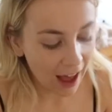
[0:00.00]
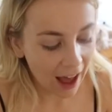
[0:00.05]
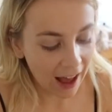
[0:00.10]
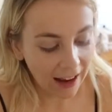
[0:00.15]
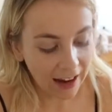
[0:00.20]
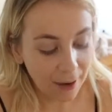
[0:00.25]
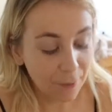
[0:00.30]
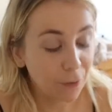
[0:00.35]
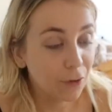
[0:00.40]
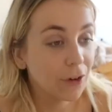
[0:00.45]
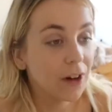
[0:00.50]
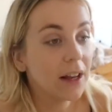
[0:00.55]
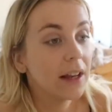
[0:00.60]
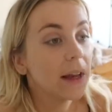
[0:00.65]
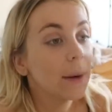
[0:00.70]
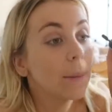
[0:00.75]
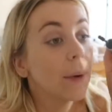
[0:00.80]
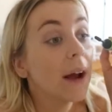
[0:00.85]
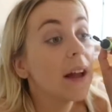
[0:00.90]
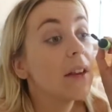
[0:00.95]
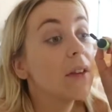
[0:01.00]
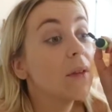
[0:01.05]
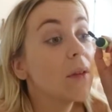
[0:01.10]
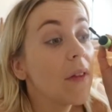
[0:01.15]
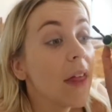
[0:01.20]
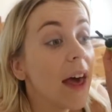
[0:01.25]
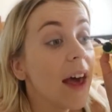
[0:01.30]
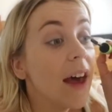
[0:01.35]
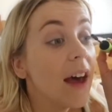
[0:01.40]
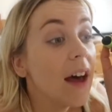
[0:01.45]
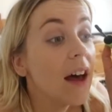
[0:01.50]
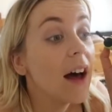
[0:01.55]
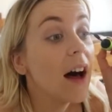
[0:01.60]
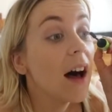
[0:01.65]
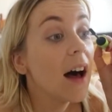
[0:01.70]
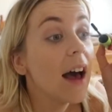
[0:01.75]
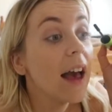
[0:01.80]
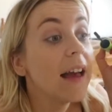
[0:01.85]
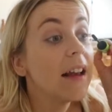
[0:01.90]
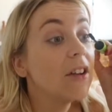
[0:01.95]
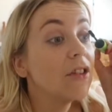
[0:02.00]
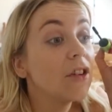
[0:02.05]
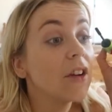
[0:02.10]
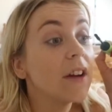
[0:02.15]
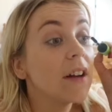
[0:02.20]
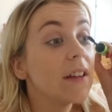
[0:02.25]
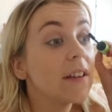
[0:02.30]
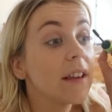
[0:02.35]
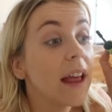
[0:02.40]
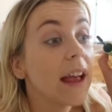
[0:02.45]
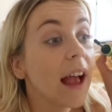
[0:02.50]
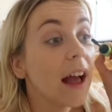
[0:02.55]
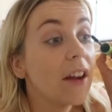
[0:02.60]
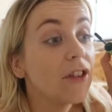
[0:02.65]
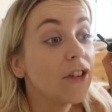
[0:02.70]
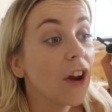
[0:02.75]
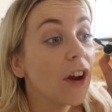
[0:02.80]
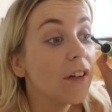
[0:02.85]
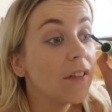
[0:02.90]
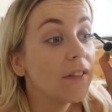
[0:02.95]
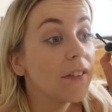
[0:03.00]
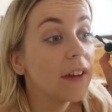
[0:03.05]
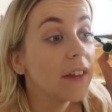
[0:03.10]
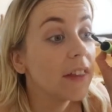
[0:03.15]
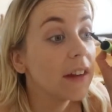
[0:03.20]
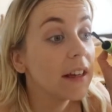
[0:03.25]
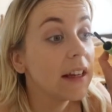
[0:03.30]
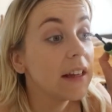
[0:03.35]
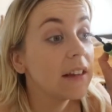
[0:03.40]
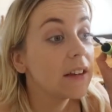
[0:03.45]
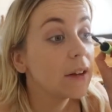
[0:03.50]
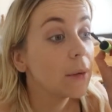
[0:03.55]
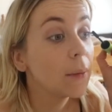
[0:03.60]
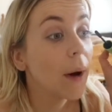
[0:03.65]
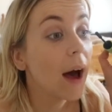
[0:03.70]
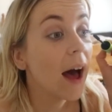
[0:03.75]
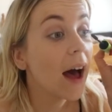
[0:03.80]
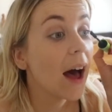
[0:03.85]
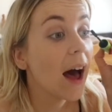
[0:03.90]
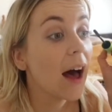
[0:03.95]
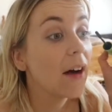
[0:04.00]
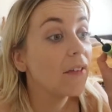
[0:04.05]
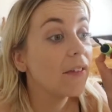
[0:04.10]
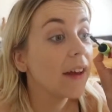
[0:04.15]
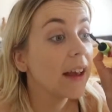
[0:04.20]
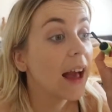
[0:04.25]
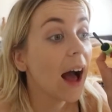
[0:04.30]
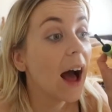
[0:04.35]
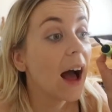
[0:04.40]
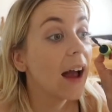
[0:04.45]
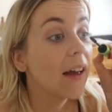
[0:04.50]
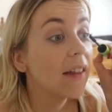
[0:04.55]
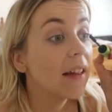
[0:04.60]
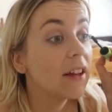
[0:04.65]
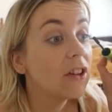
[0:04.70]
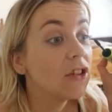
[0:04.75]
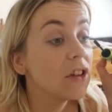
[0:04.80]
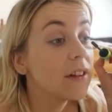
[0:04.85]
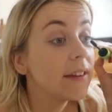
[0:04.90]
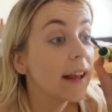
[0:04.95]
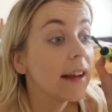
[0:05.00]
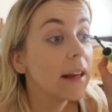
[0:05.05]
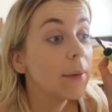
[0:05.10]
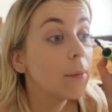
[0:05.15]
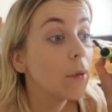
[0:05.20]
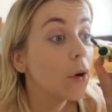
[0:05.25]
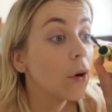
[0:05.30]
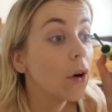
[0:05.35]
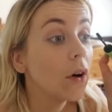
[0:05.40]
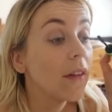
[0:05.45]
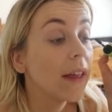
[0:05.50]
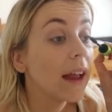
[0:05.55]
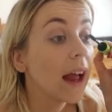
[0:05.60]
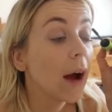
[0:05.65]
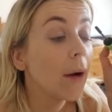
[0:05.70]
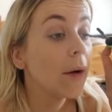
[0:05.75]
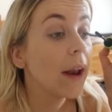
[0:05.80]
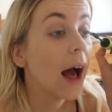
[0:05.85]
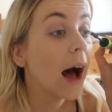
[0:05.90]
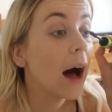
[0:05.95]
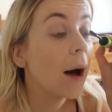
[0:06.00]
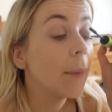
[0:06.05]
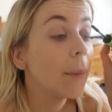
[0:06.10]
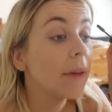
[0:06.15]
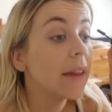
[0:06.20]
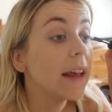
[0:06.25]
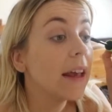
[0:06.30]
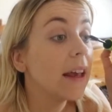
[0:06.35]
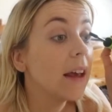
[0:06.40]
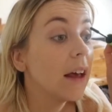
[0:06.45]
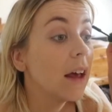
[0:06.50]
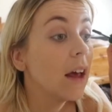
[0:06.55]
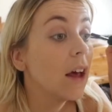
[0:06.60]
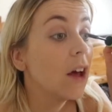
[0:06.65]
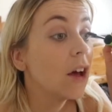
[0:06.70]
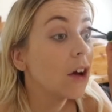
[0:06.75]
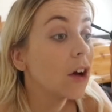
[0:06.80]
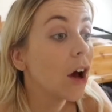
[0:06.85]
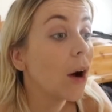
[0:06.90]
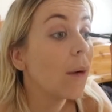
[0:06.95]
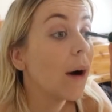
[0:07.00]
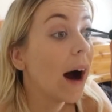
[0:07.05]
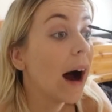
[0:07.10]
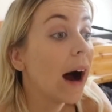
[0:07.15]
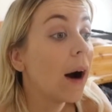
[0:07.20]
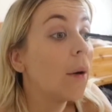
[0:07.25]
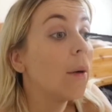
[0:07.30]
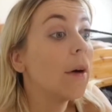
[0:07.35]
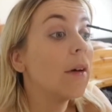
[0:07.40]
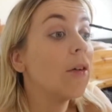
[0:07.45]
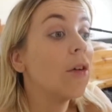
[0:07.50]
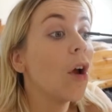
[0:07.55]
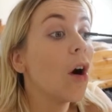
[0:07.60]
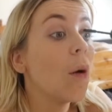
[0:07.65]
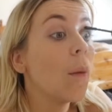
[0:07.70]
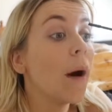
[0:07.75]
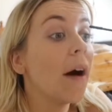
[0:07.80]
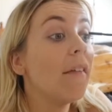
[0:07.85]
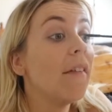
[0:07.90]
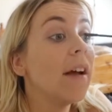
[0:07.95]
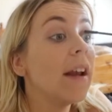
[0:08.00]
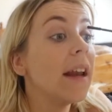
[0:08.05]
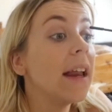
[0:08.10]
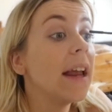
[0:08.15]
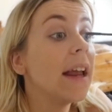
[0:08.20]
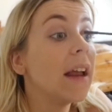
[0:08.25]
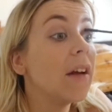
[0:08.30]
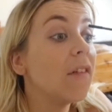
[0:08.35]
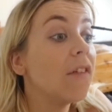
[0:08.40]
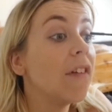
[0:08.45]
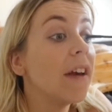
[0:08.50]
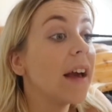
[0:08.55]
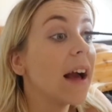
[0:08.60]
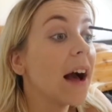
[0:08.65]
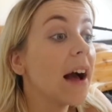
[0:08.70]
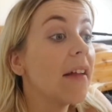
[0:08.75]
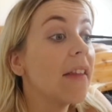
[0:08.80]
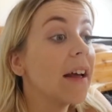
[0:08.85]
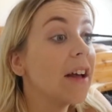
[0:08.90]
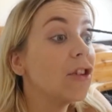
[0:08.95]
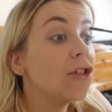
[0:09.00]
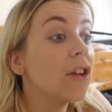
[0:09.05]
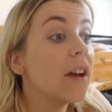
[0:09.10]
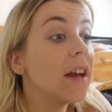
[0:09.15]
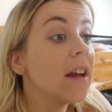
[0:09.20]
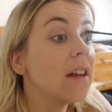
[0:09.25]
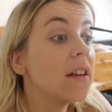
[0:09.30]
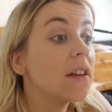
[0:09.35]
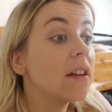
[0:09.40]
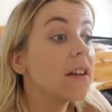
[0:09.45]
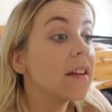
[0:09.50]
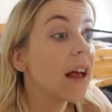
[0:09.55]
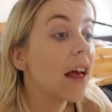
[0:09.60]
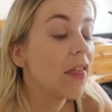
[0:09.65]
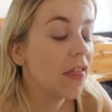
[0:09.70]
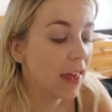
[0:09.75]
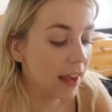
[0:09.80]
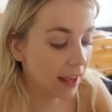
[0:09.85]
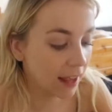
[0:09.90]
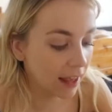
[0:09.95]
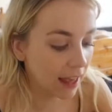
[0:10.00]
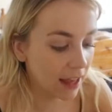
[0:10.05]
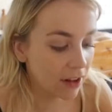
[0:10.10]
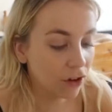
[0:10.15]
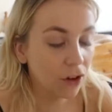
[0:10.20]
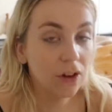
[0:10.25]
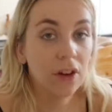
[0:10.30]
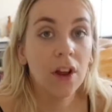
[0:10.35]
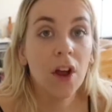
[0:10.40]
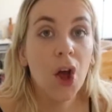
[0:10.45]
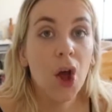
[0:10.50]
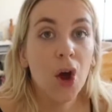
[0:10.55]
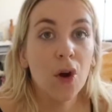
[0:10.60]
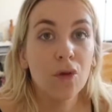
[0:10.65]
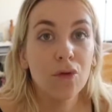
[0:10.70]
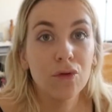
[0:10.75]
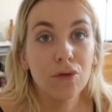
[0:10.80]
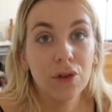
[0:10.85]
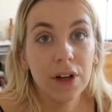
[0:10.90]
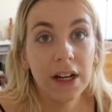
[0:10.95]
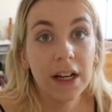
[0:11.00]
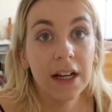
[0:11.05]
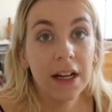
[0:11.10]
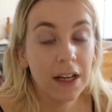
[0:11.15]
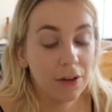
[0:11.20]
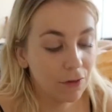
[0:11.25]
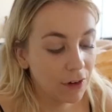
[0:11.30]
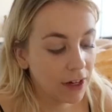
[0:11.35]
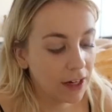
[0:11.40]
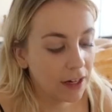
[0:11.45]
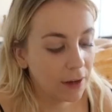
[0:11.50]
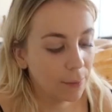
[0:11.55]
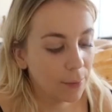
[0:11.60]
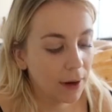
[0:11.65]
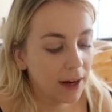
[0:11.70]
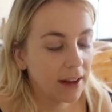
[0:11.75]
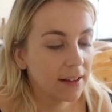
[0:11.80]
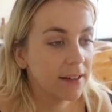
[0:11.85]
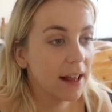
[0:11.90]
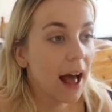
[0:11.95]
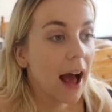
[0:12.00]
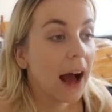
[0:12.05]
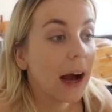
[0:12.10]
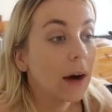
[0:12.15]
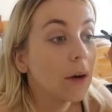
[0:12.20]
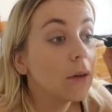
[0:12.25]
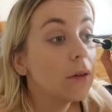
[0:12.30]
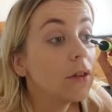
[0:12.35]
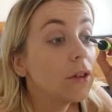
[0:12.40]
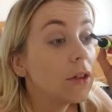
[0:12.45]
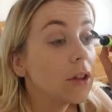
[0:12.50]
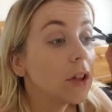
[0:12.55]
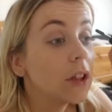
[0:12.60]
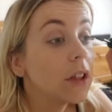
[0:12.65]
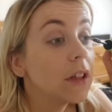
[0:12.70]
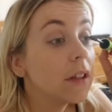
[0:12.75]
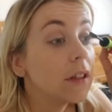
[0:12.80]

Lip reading: and I'm really impressed with it. It just like, I don't feel the need to wear fake eyelashes anymore. Like I would happily go out and not wear any fake eyelashes, because I think it just really, really brings out